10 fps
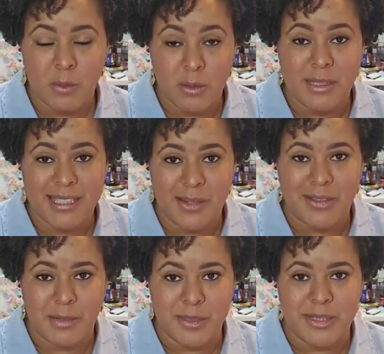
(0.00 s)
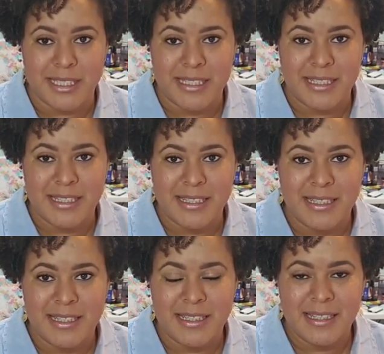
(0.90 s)
We miss out on that beauty.
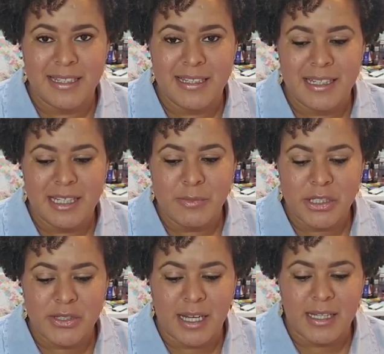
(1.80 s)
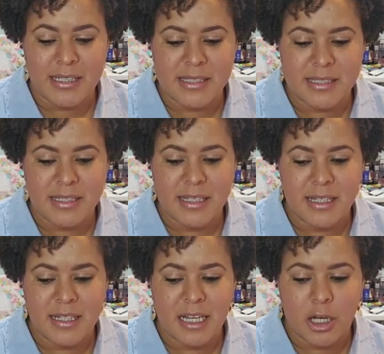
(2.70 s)
But you guys,
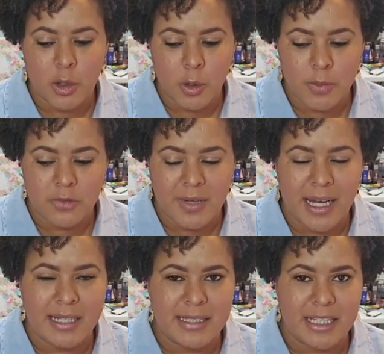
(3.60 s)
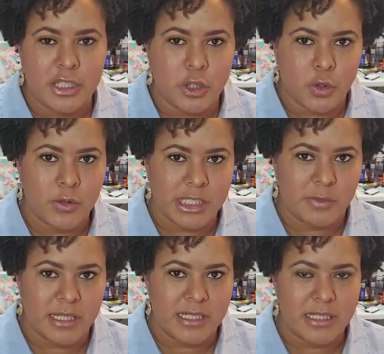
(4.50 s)
I hope you find
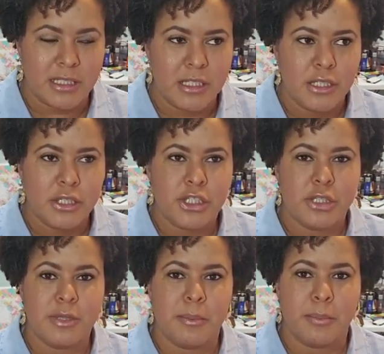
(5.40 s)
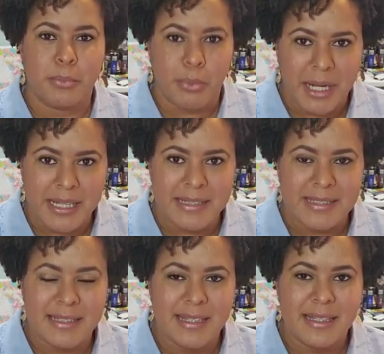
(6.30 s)
encouragement to
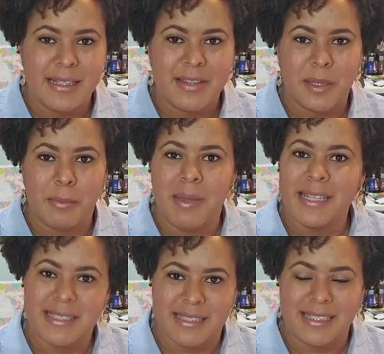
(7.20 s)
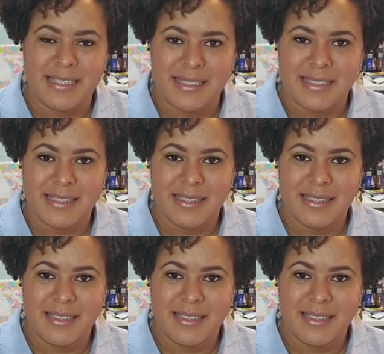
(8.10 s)
embrace the messiness.